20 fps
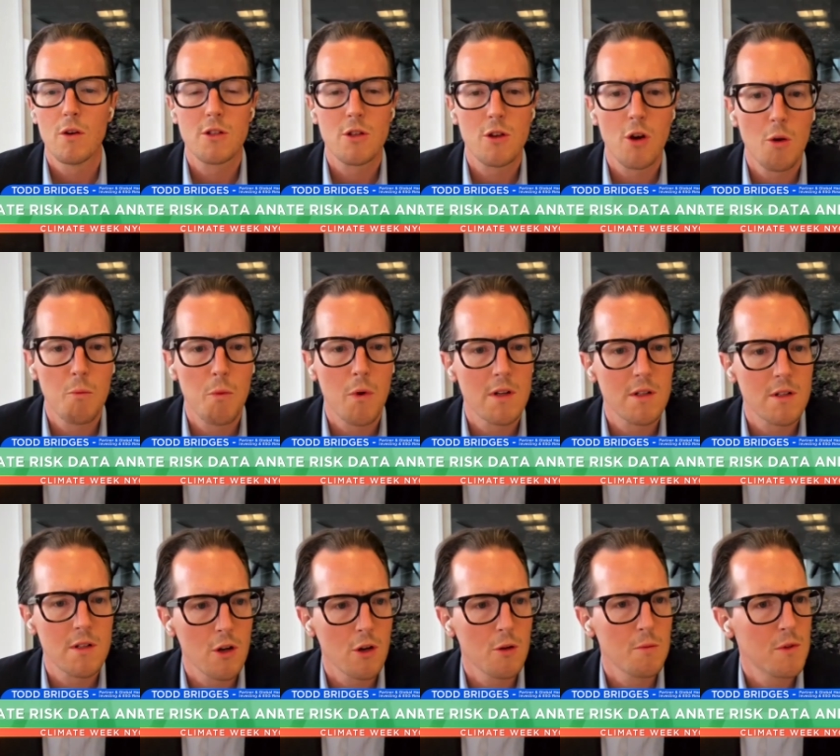scope
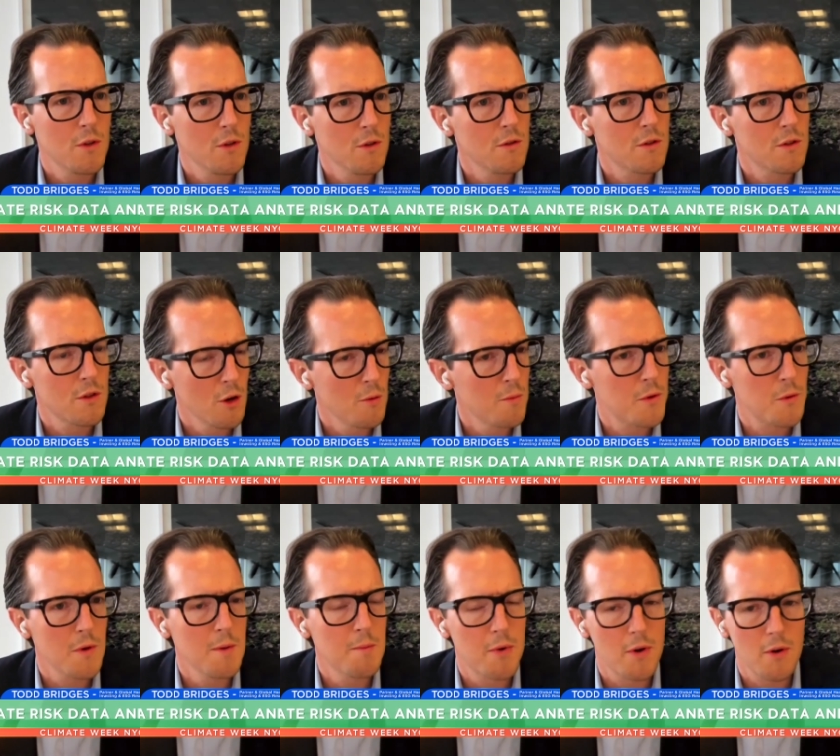1, scope 2, scope
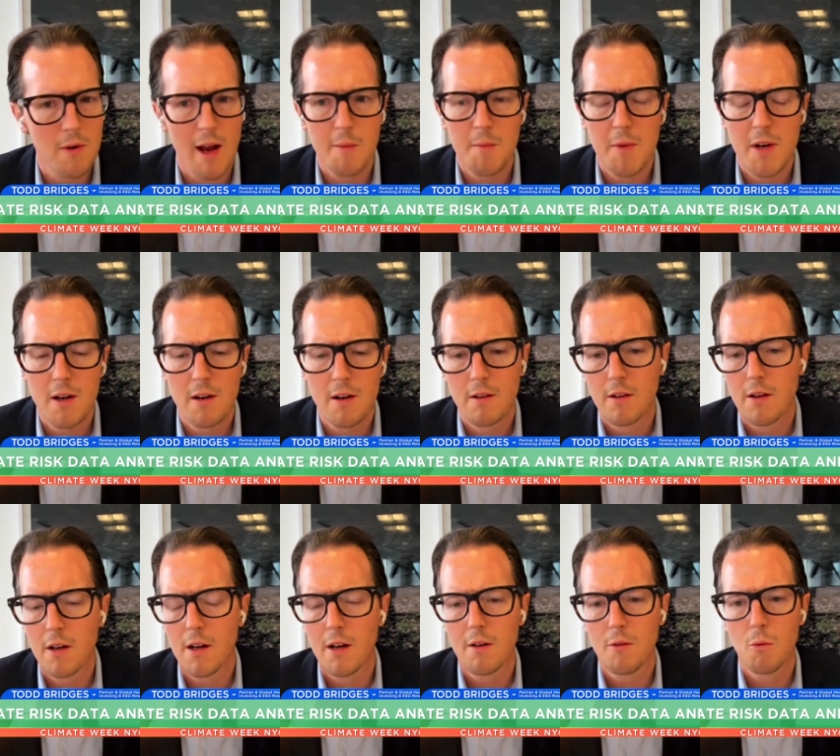3 parameter.
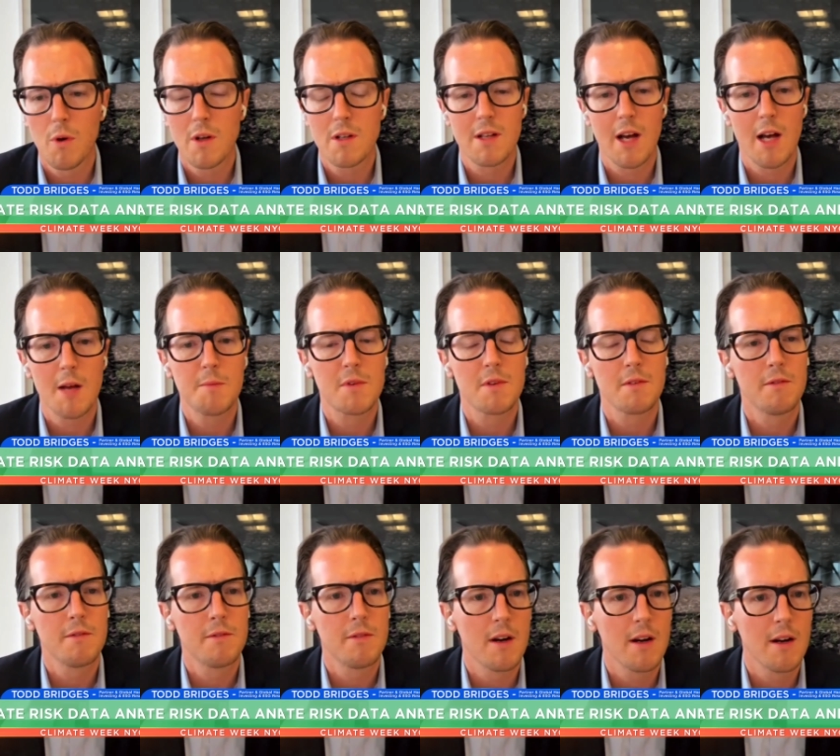What types
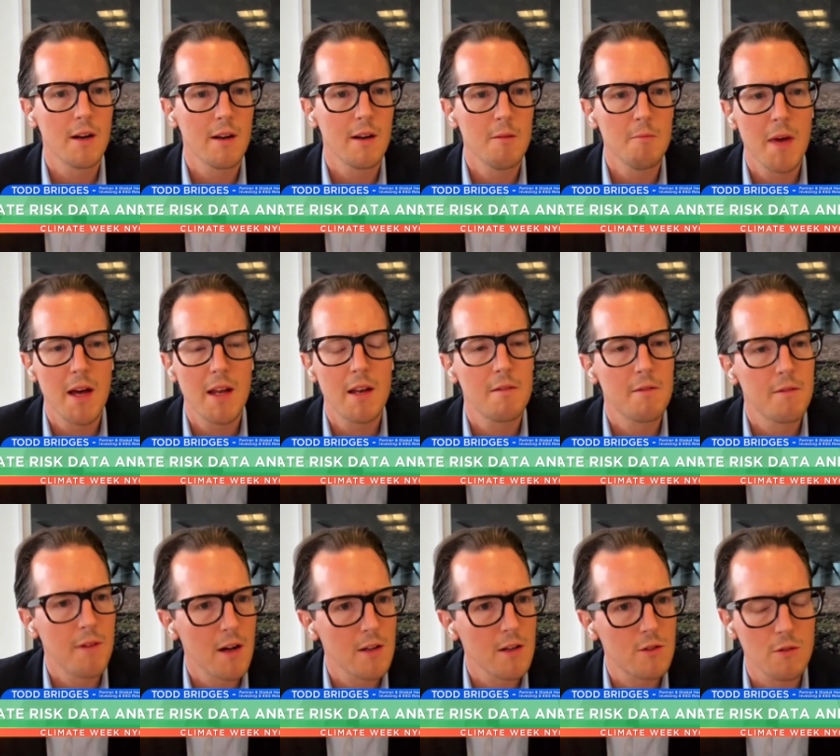of embedded
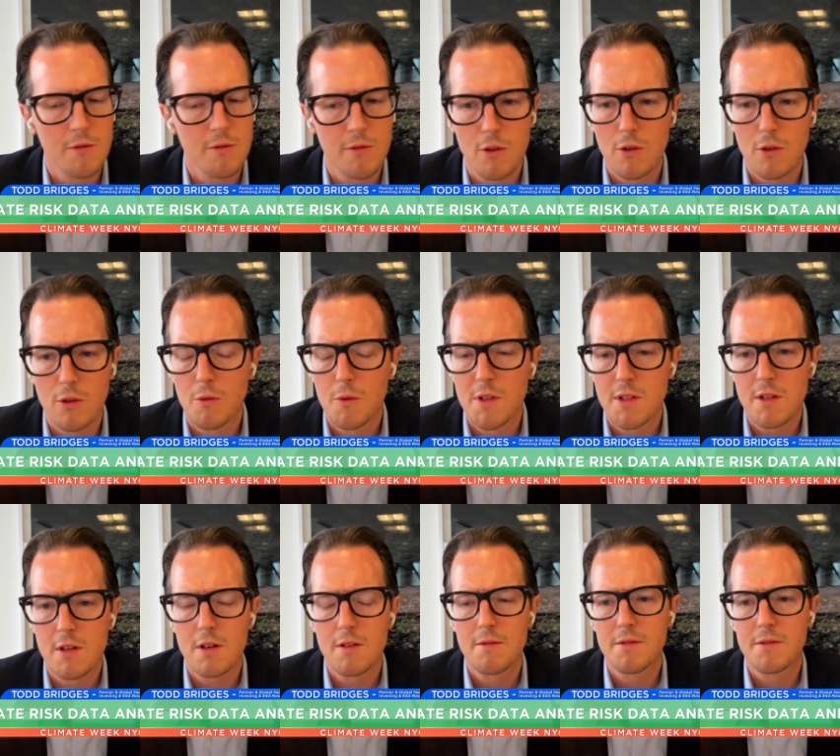fossil fuel
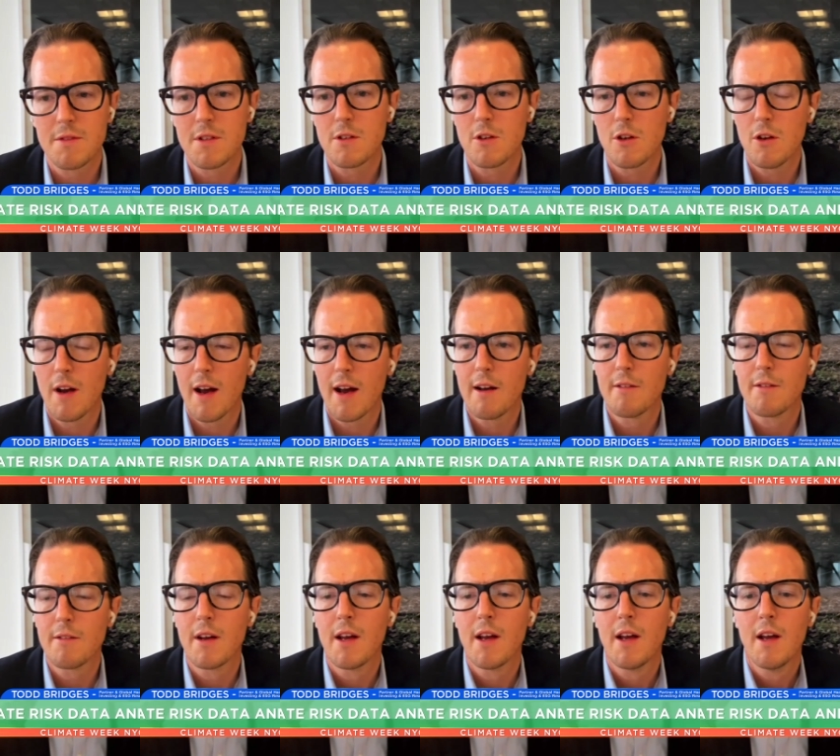reserves do you have?
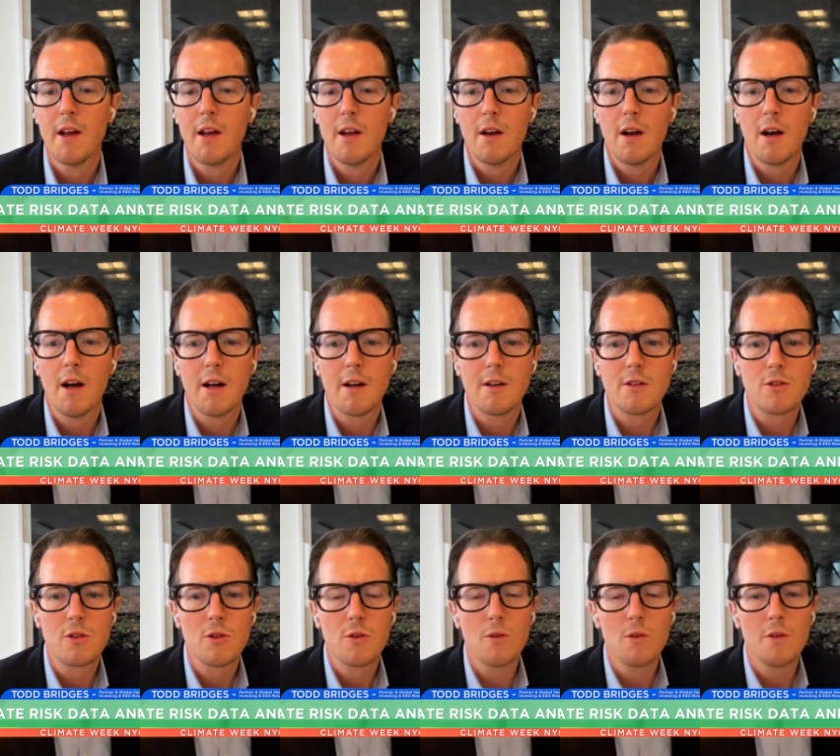
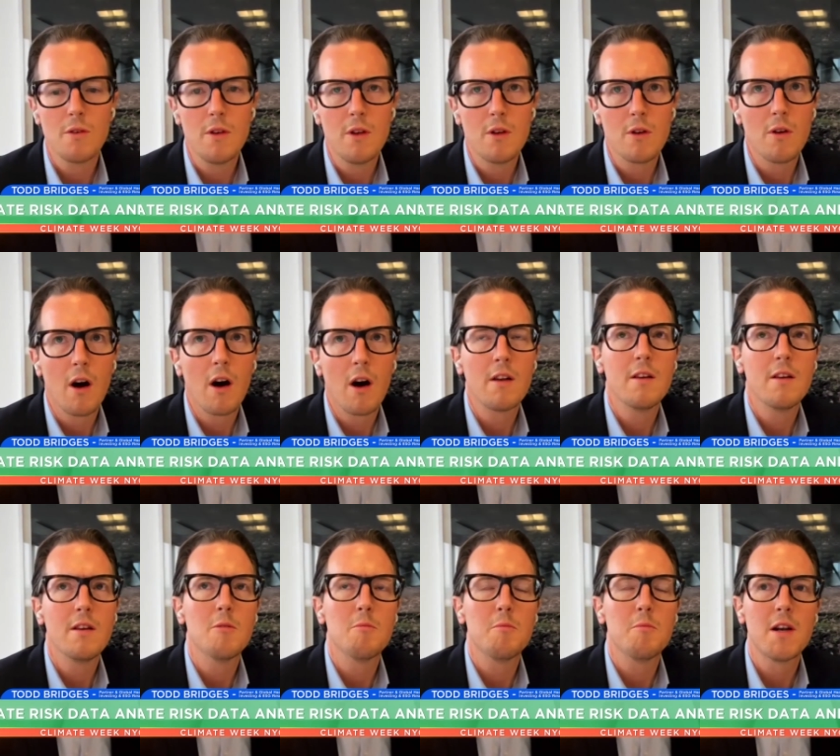So on
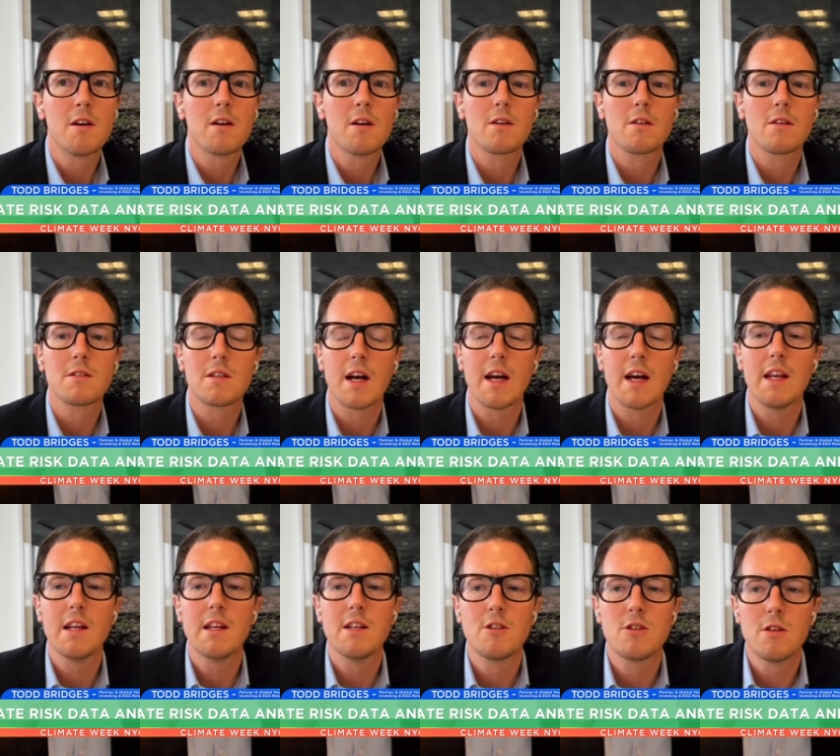an empirical
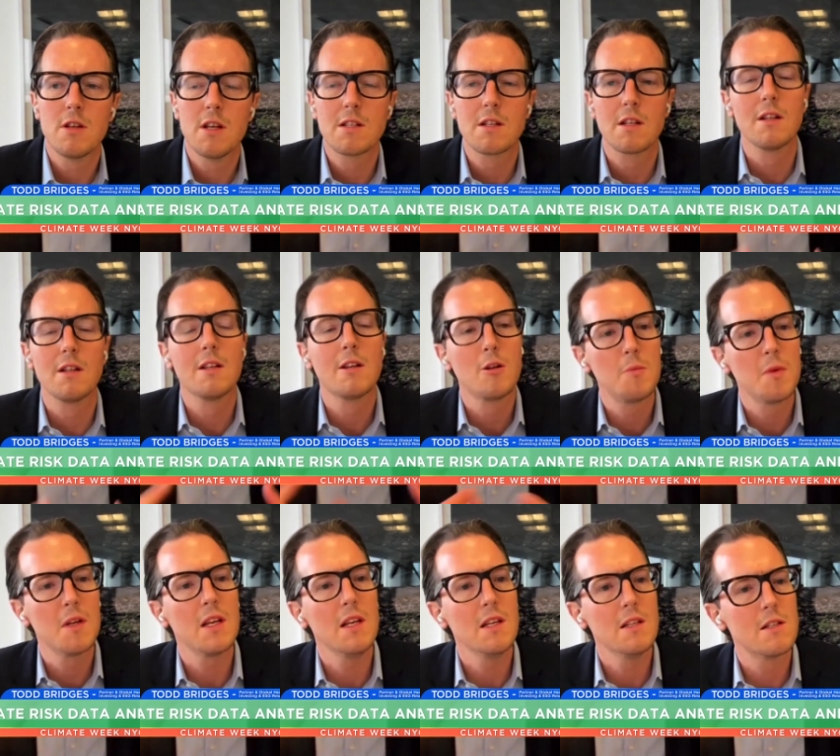side, it's a little
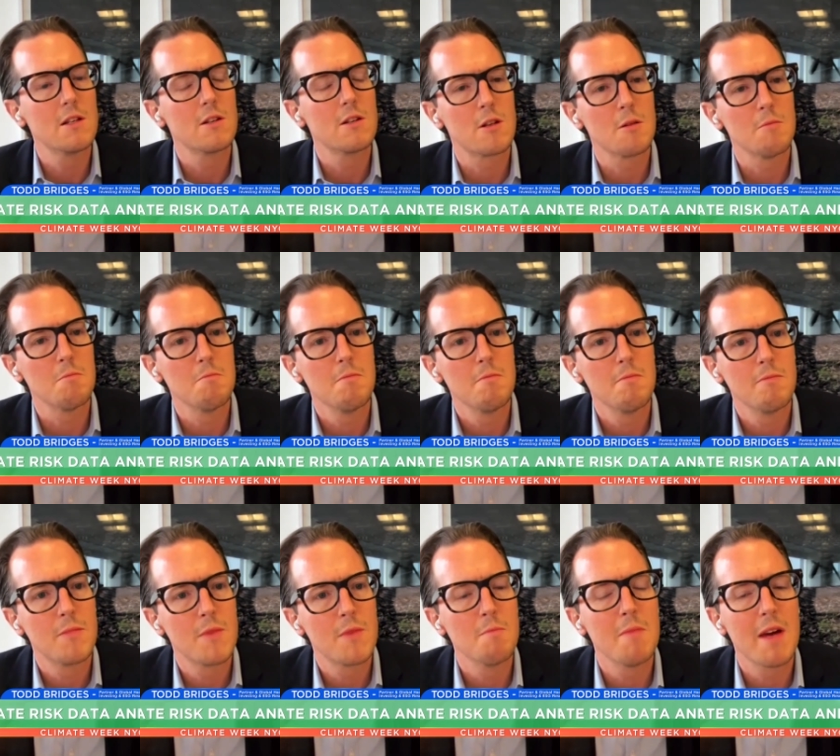bit easier
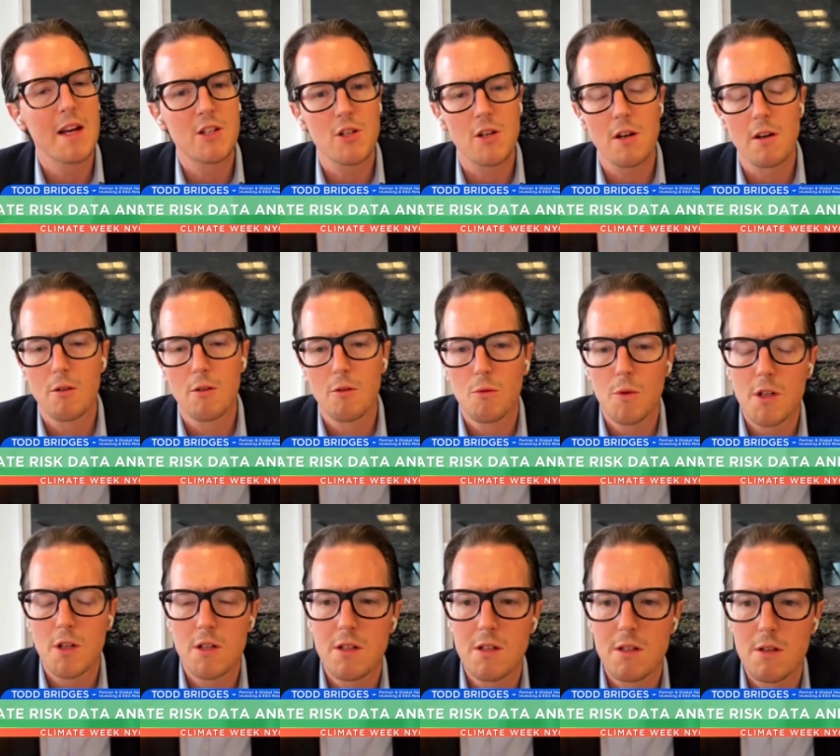to measure,
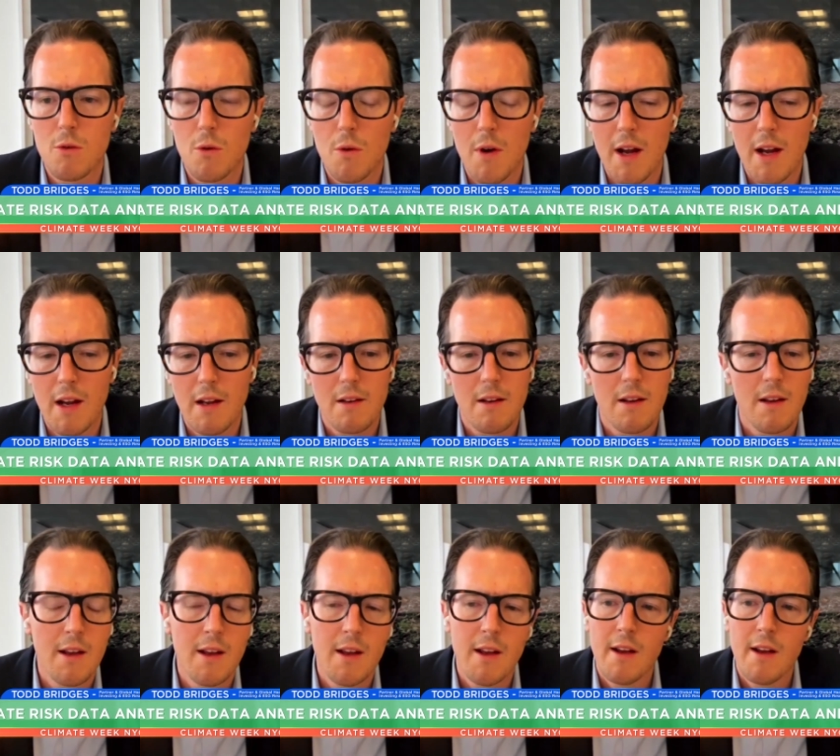which is great.
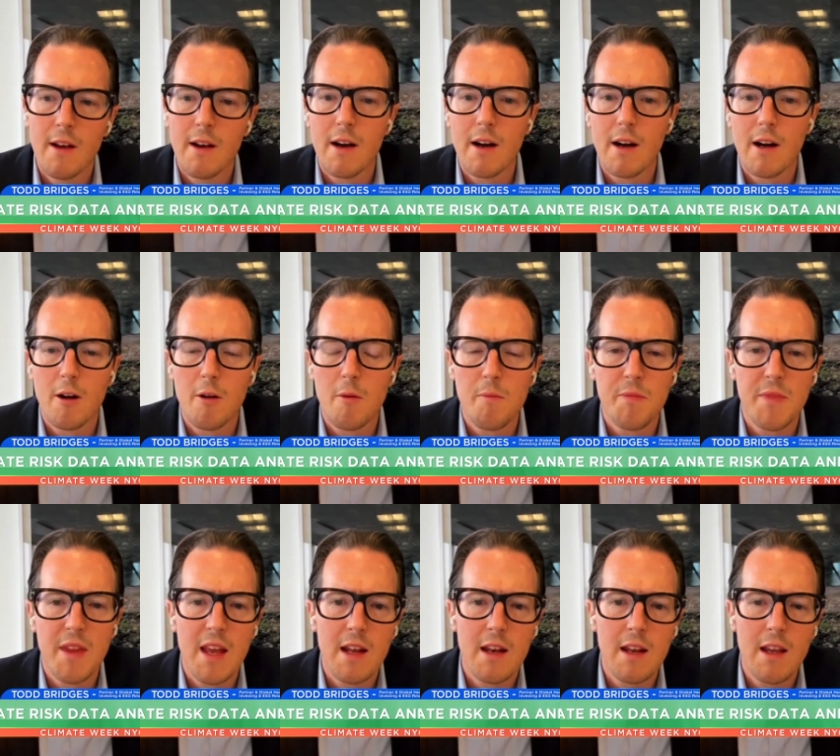
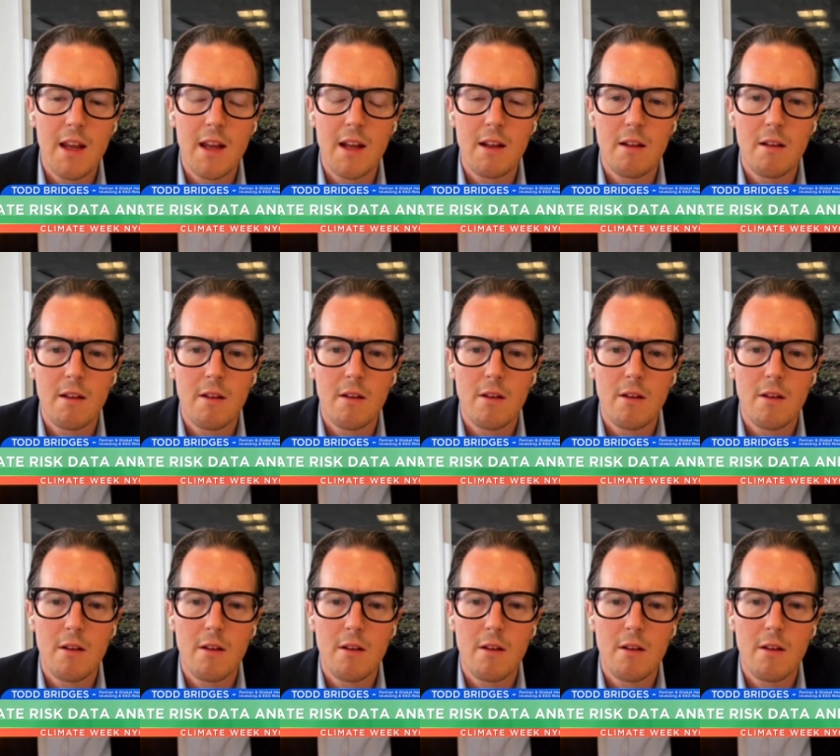And again,